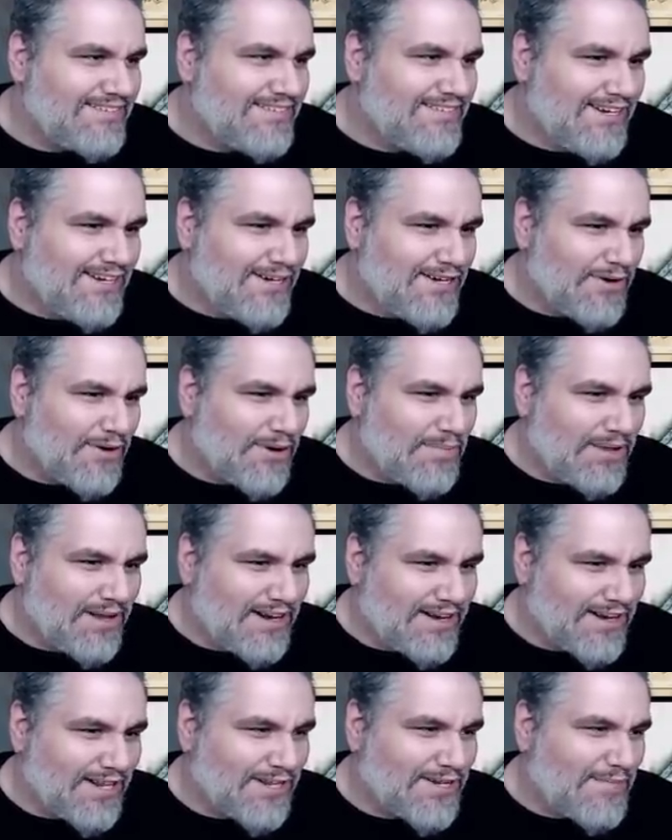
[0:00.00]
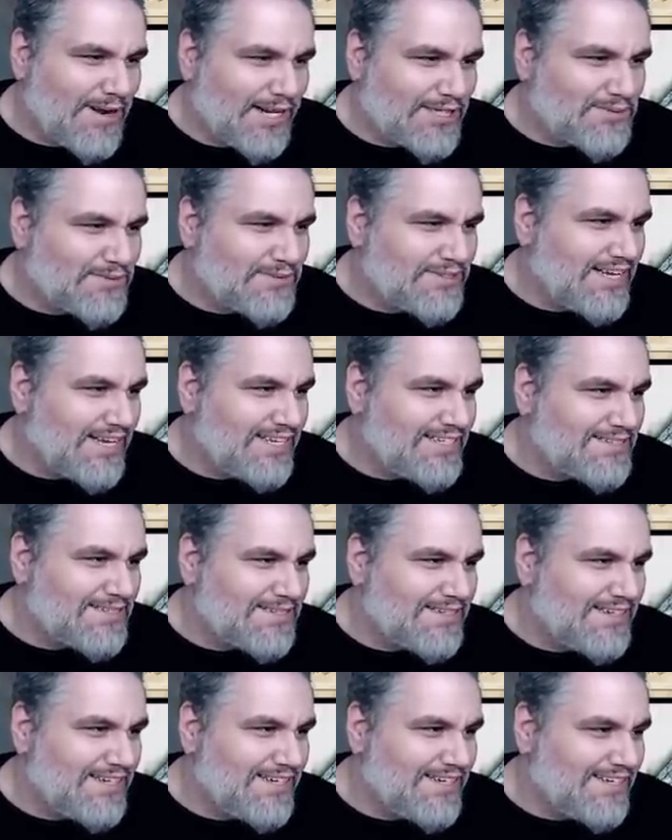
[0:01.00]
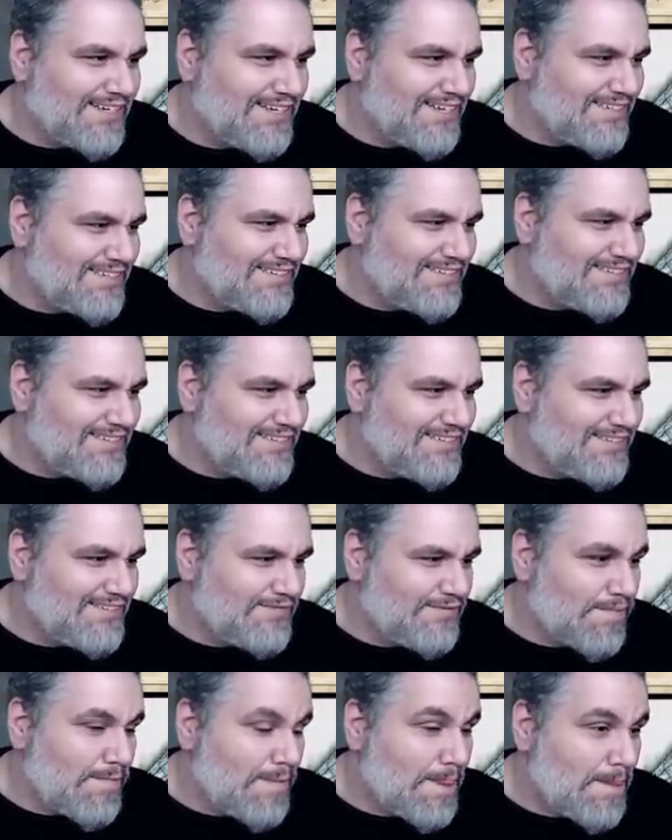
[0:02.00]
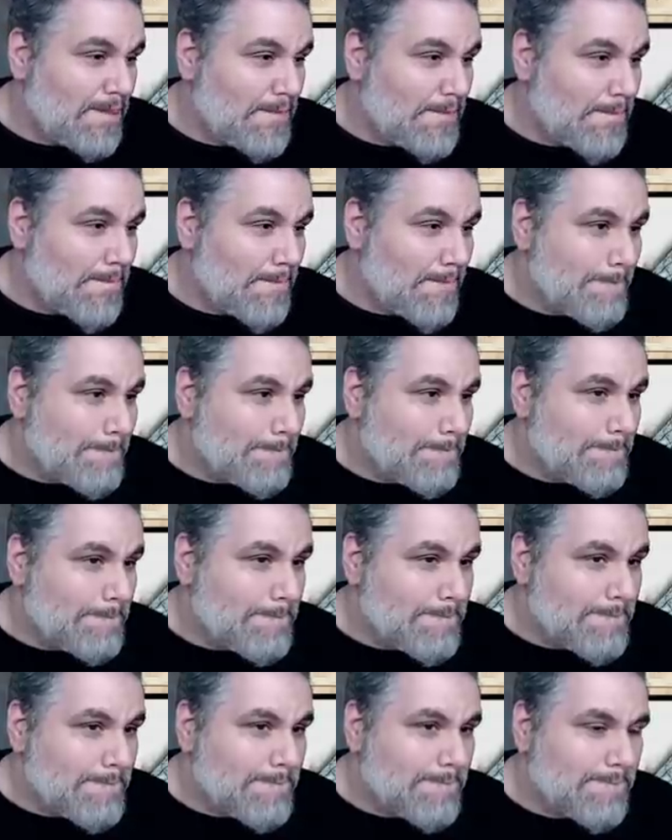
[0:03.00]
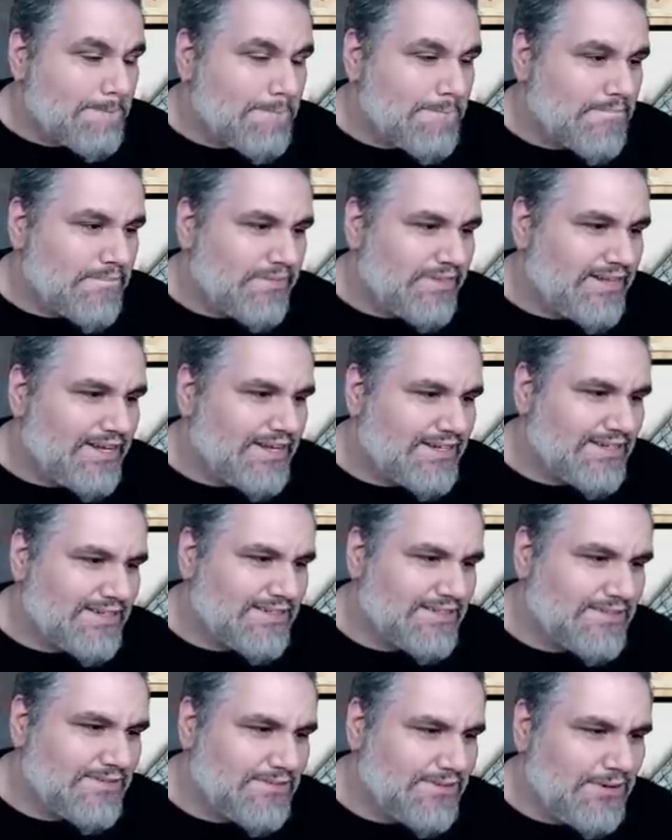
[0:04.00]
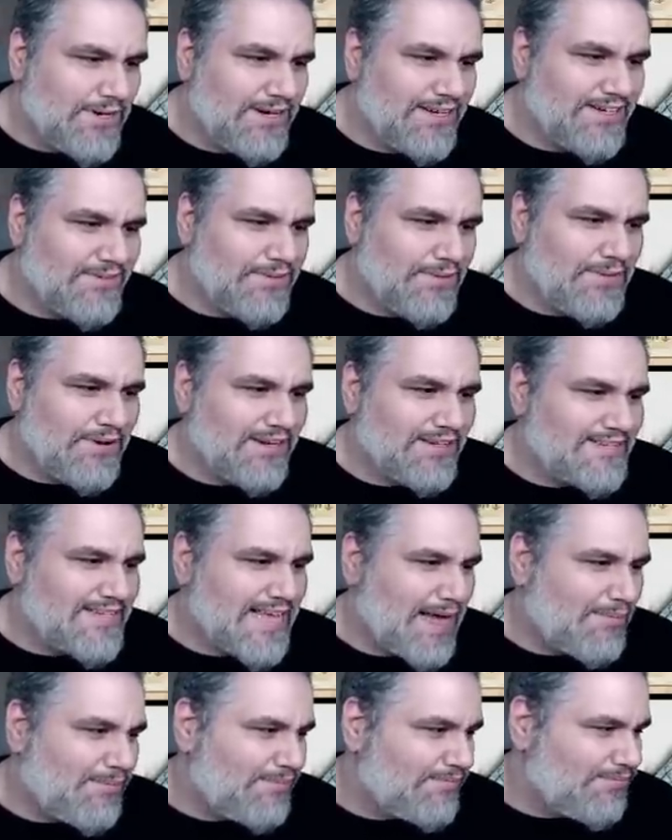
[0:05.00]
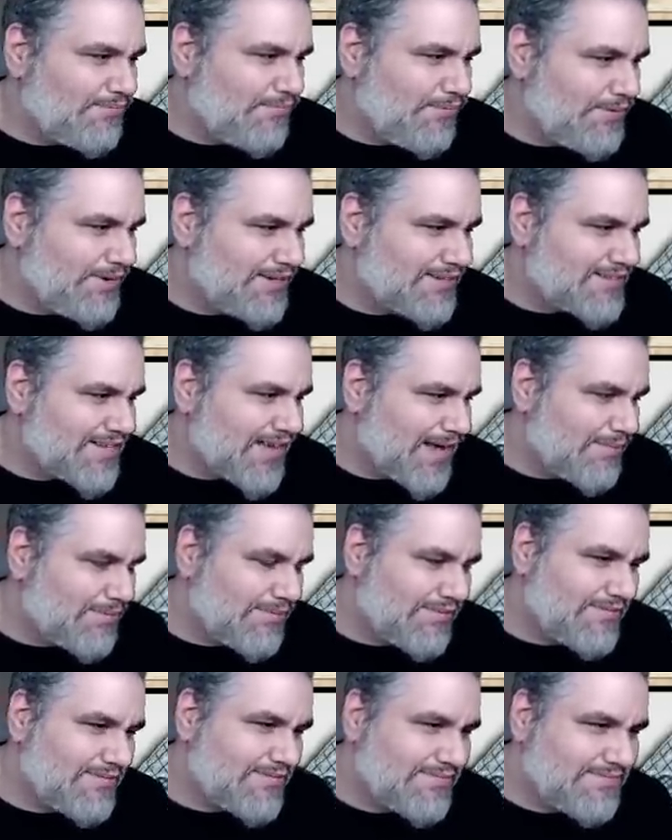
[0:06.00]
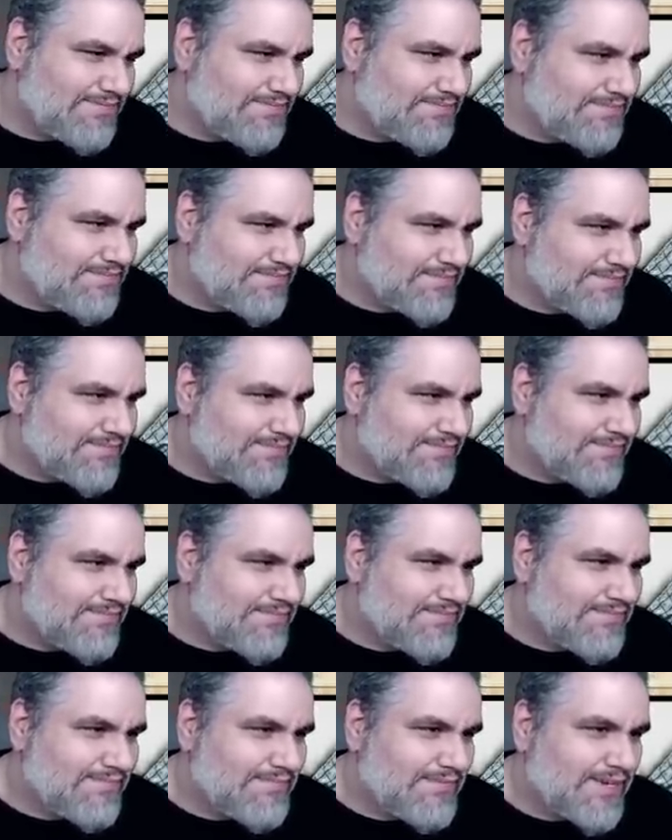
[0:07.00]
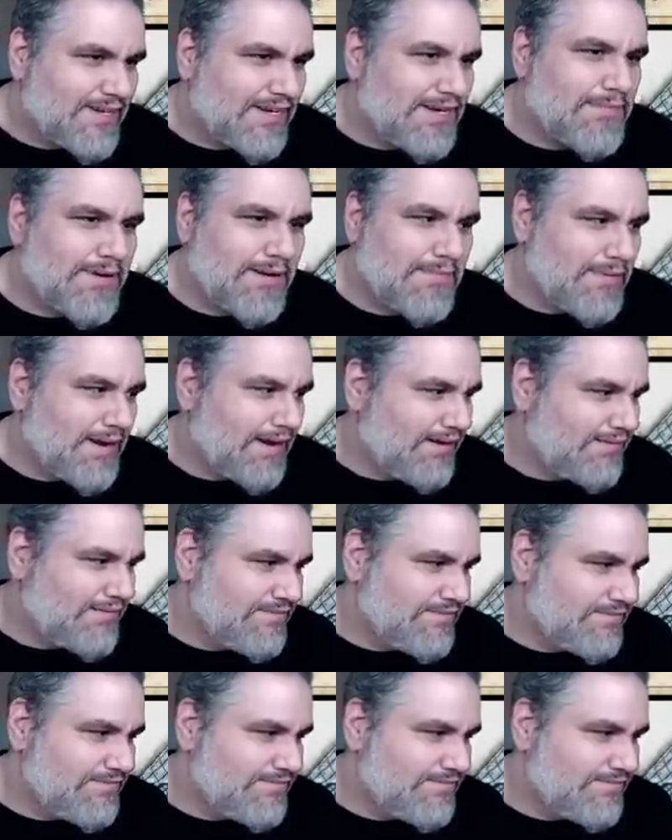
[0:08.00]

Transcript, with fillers: You want to play another match with Days and? Uh, we could also take an opposition here. It's pretty early. What are we gonna What are we gonna tap? What are we gonna tap? Come on, man.